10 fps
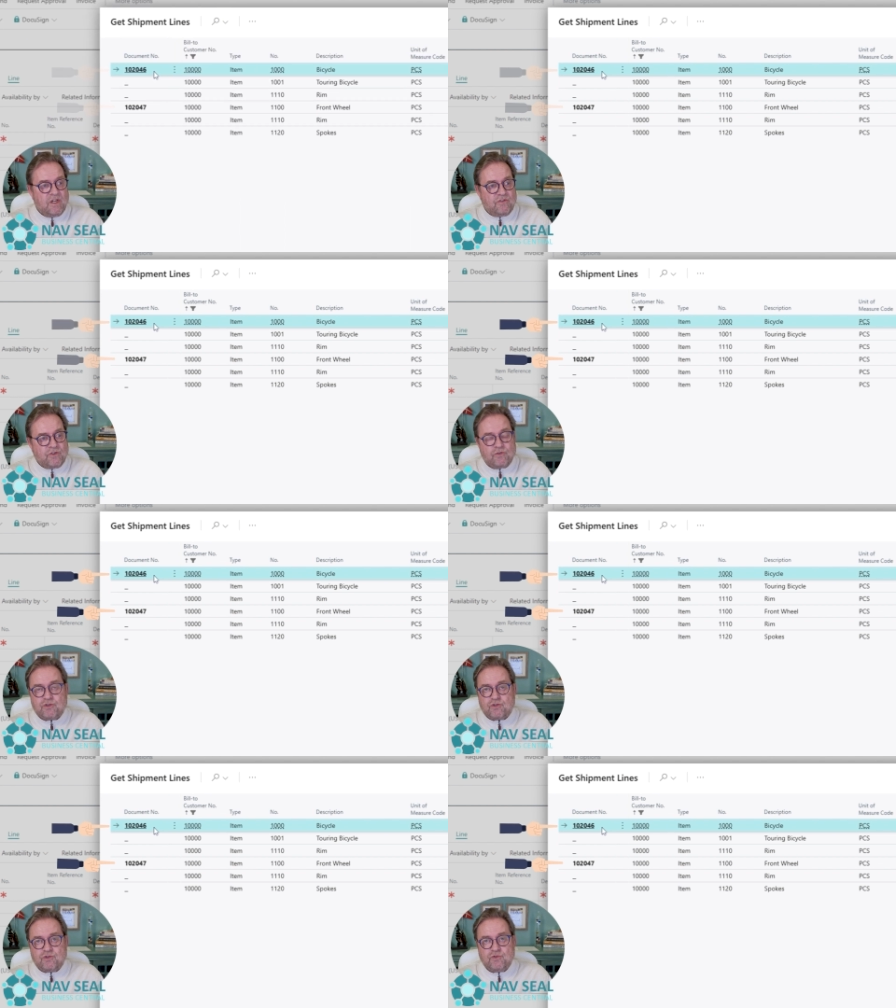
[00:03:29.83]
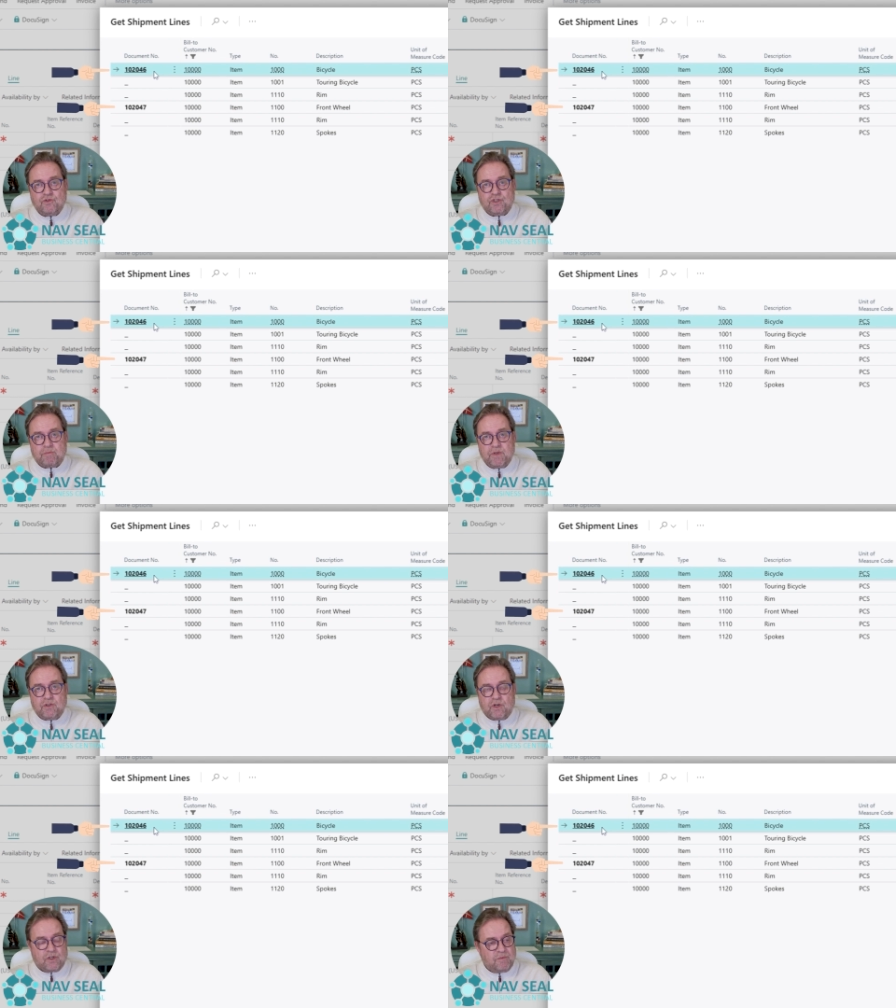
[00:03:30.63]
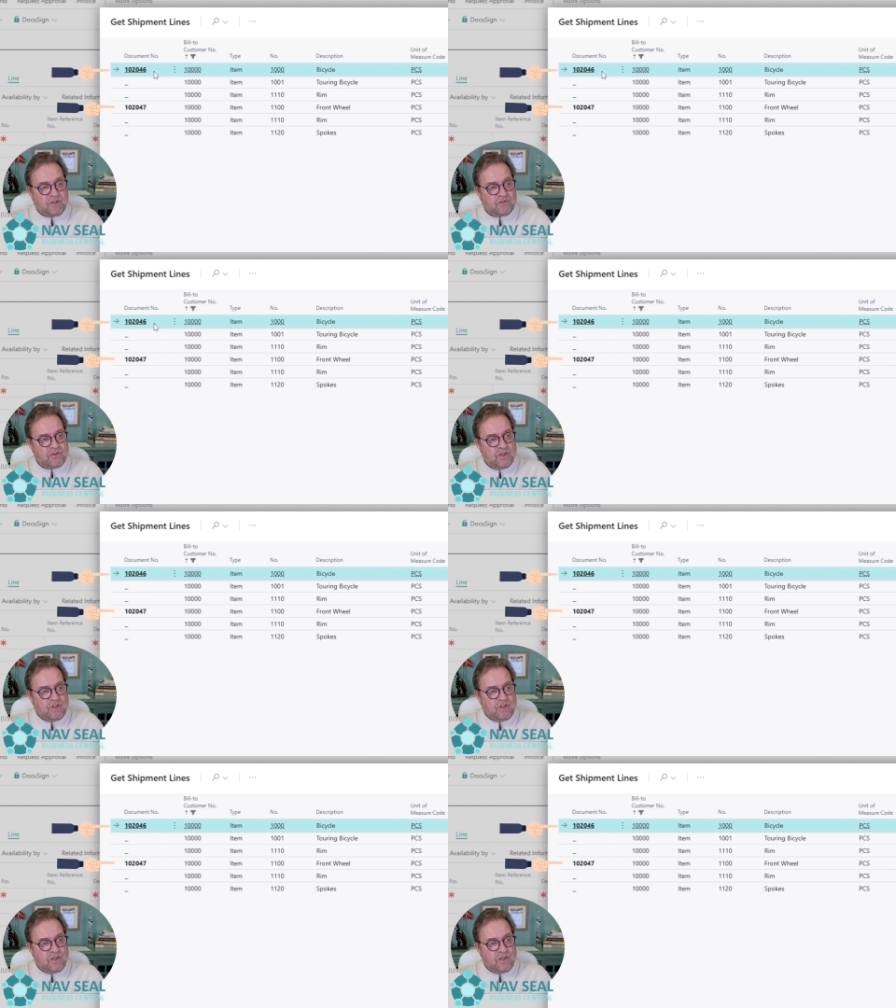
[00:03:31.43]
Those are 2 shipment documents,